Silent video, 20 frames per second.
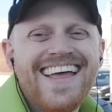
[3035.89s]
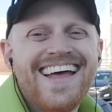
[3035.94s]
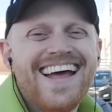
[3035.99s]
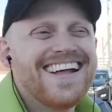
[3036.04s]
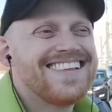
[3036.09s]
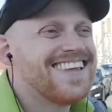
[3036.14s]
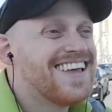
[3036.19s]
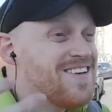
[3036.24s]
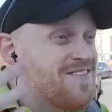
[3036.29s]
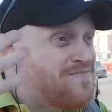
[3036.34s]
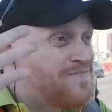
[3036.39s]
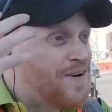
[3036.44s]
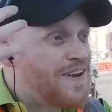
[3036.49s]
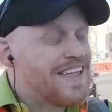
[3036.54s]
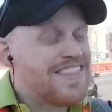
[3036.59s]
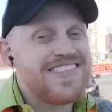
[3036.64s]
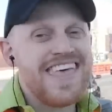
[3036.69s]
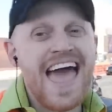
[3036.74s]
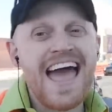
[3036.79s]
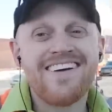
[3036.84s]
if they put
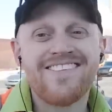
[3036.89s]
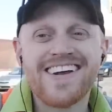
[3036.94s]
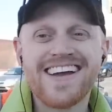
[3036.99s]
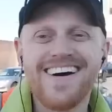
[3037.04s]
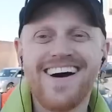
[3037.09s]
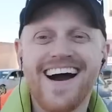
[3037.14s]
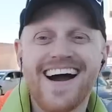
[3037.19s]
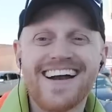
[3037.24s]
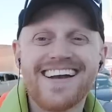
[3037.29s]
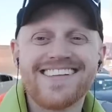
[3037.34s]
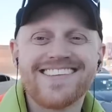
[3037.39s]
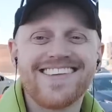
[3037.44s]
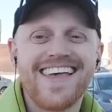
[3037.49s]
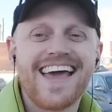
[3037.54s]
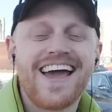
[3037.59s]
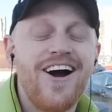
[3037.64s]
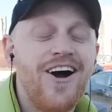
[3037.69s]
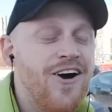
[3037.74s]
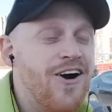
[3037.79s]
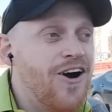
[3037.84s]
it that regard, it's like,
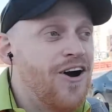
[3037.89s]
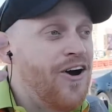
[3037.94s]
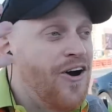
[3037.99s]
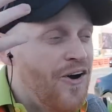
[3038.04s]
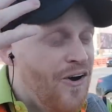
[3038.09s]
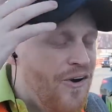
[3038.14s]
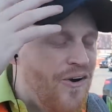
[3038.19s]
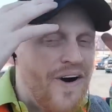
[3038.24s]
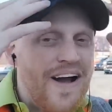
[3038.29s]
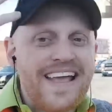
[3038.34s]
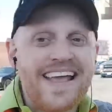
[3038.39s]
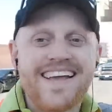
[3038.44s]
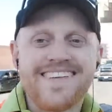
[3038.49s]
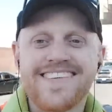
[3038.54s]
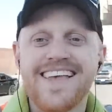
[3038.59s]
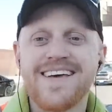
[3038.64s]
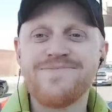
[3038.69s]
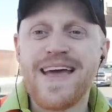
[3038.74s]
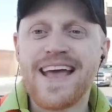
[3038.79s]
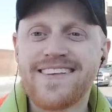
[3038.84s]
oh, I guess
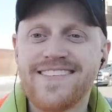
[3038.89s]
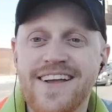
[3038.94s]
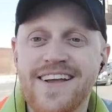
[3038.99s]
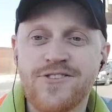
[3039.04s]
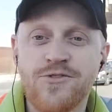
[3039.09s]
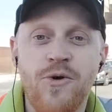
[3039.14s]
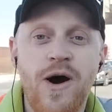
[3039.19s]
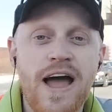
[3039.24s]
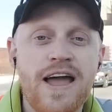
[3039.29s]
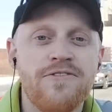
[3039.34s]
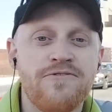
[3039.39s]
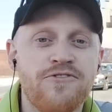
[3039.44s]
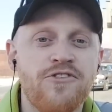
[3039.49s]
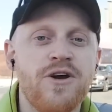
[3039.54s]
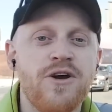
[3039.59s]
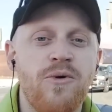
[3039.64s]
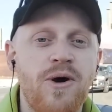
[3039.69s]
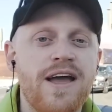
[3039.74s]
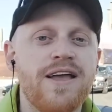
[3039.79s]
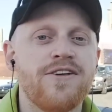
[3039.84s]
that makes sense why a
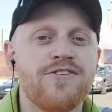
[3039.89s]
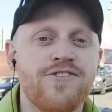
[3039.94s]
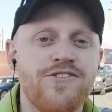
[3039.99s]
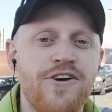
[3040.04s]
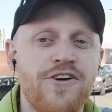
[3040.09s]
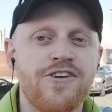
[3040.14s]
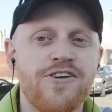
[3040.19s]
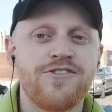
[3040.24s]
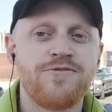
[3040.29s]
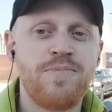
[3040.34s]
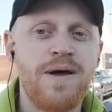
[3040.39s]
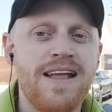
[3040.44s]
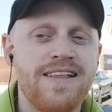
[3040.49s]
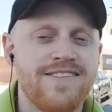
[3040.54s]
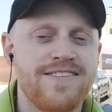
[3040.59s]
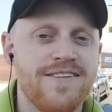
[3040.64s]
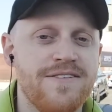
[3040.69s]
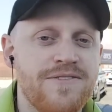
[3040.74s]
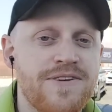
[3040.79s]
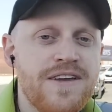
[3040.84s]
freeway is so
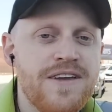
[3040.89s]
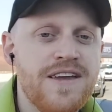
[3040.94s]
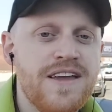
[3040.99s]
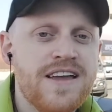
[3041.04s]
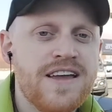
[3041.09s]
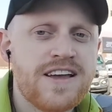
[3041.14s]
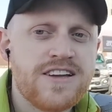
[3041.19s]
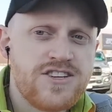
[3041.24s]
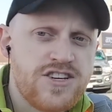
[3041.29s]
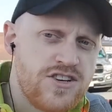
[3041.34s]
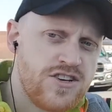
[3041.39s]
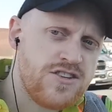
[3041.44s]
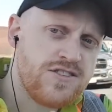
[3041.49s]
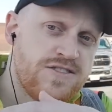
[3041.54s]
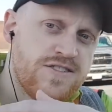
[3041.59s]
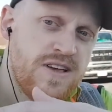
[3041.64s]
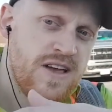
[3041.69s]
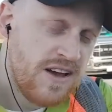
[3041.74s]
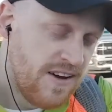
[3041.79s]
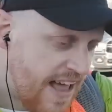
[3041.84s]
expensive. Because you just
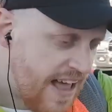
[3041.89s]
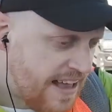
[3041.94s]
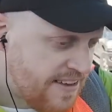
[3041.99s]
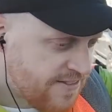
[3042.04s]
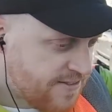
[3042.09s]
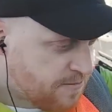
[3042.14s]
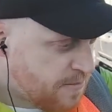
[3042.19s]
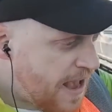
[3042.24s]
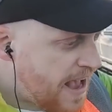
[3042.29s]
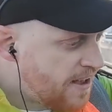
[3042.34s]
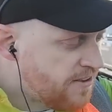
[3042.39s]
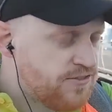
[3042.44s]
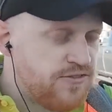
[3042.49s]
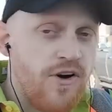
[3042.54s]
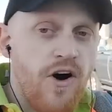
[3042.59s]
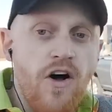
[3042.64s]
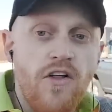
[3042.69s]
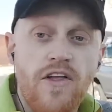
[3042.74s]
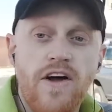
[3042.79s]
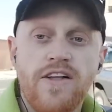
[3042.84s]
lay some
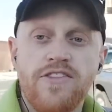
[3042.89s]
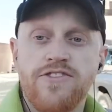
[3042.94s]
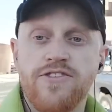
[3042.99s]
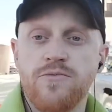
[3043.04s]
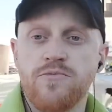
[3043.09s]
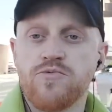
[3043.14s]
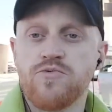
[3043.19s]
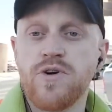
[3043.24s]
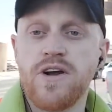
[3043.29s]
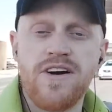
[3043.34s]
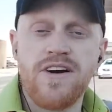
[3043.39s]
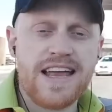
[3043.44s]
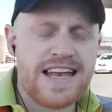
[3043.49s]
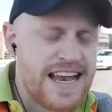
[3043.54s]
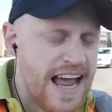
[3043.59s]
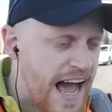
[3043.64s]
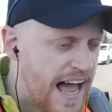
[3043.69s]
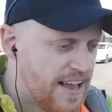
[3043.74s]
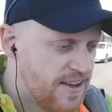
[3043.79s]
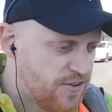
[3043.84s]
asphalt on some really
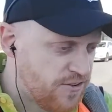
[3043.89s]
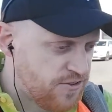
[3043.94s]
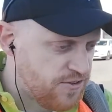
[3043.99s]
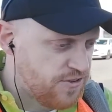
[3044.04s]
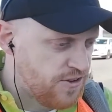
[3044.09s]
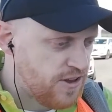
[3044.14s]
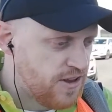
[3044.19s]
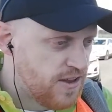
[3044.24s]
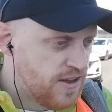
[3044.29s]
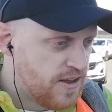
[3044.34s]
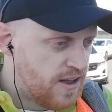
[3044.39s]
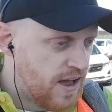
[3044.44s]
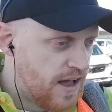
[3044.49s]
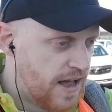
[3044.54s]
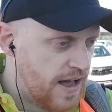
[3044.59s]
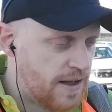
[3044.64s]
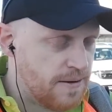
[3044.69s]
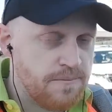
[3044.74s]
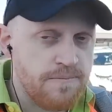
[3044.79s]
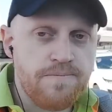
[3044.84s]
nice
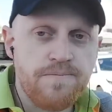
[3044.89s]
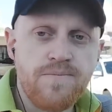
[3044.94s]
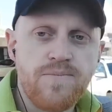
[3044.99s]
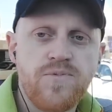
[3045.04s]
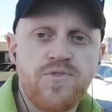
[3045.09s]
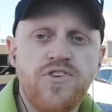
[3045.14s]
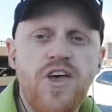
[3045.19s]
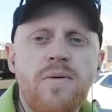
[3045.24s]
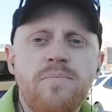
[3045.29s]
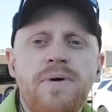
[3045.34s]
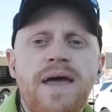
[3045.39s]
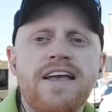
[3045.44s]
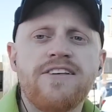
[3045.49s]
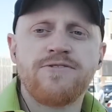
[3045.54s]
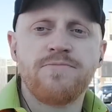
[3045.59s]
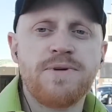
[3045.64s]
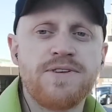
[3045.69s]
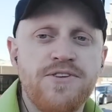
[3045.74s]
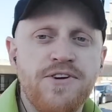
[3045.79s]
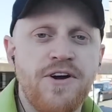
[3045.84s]
um, subbase
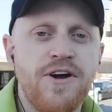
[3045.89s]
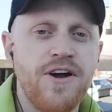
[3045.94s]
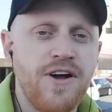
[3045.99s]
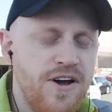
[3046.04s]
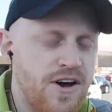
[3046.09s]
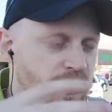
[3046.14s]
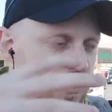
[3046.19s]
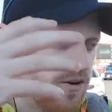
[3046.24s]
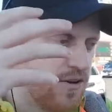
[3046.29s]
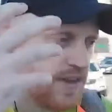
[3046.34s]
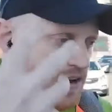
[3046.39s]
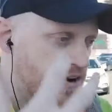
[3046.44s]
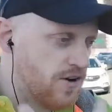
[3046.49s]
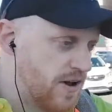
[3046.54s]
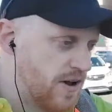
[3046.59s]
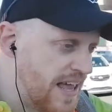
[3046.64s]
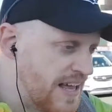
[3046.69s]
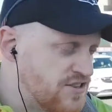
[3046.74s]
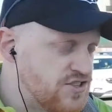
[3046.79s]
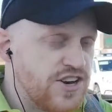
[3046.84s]
material, you know,
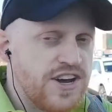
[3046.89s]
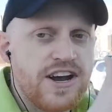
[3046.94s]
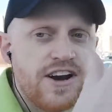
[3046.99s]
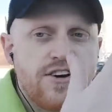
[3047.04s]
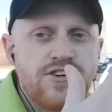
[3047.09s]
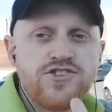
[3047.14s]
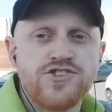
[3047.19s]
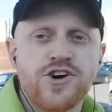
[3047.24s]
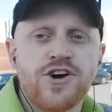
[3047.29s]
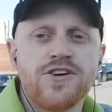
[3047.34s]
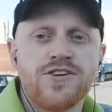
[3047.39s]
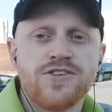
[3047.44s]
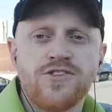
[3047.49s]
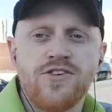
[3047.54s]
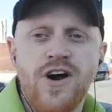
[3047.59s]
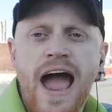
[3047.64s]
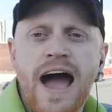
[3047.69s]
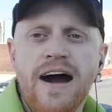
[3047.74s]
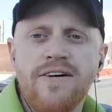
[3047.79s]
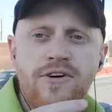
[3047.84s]
engineered dirt and
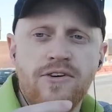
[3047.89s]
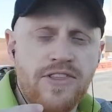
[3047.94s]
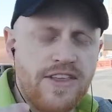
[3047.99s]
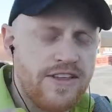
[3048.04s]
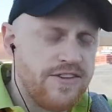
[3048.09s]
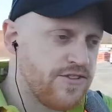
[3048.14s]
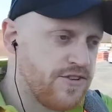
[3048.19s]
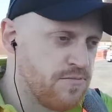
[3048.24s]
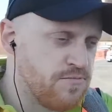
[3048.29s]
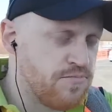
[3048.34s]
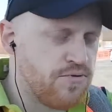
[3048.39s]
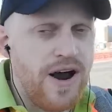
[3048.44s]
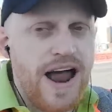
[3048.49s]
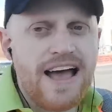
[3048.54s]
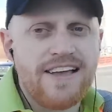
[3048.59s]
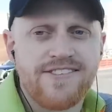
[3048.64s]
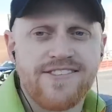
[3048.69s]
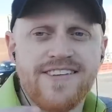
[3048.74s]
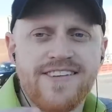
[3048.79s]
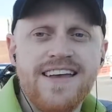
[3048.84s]
gravel that's
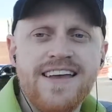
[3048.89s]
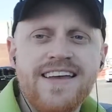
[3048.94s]
compressed.